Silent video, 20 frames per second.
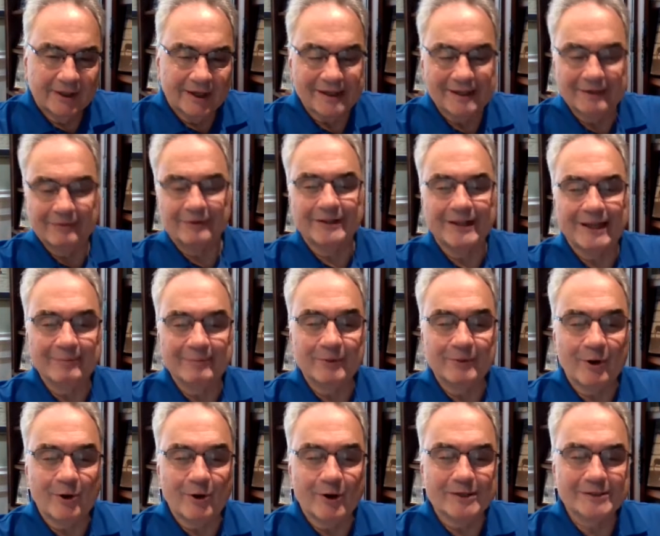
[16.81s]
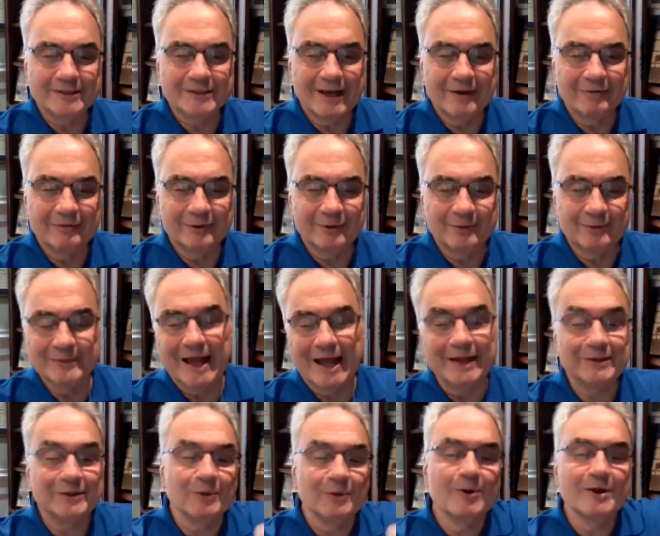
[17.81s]
I even named the horse after him,
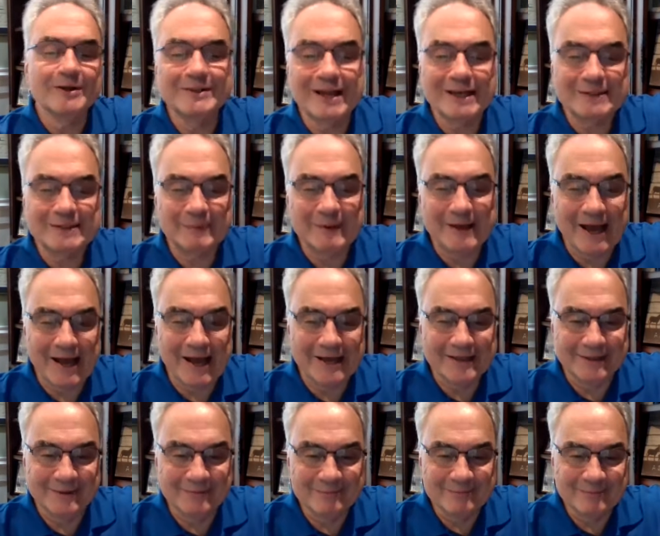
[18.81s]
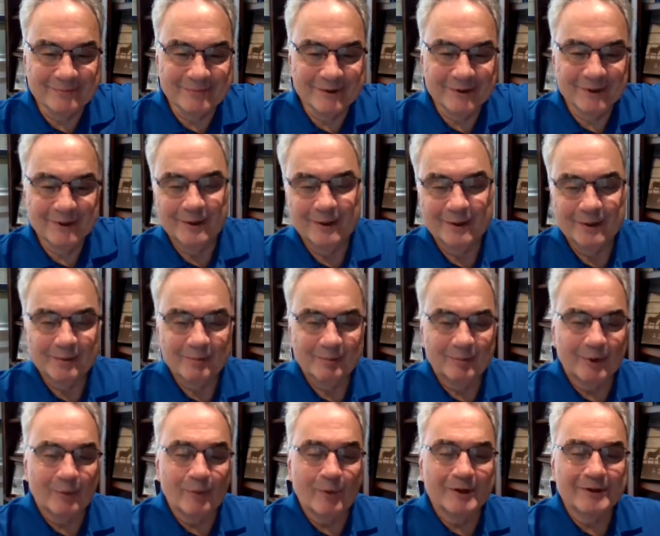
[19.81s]
not the one that's behind them,
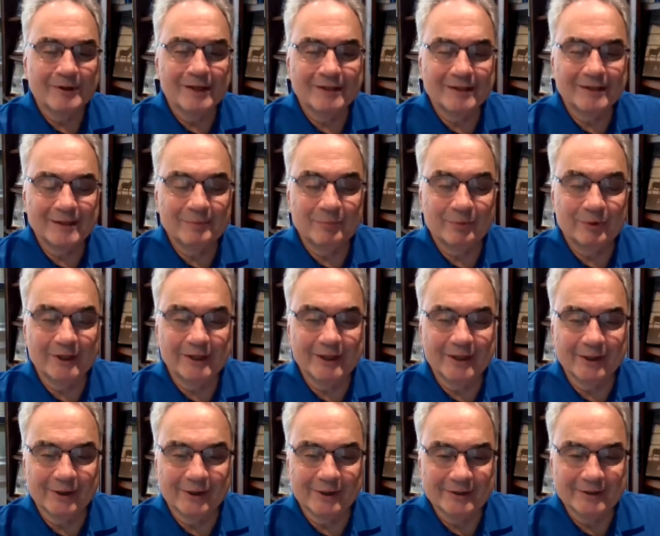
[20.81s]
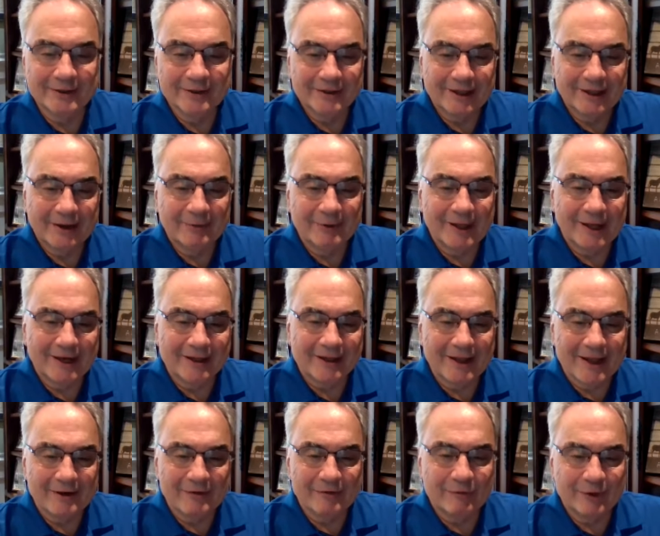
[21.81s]
but one that did pretty good. That we had a
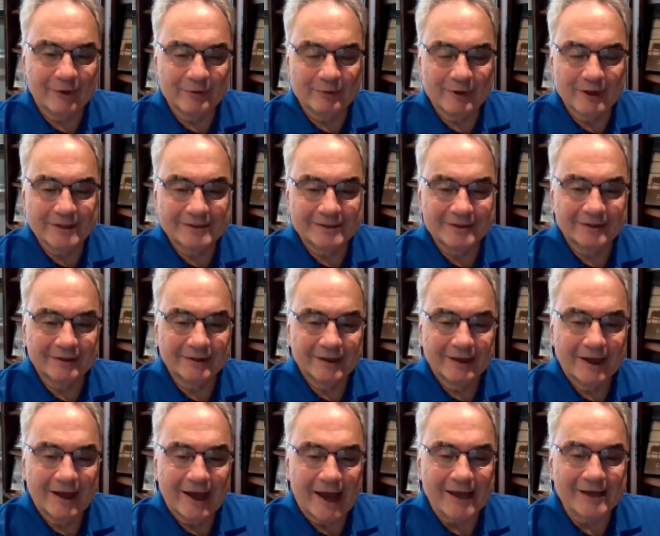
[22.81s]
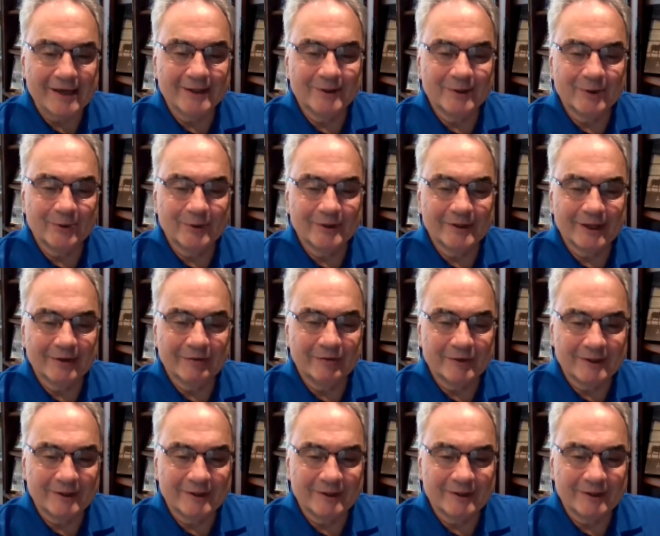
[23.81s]
lot of fun racing. How you doing, Nick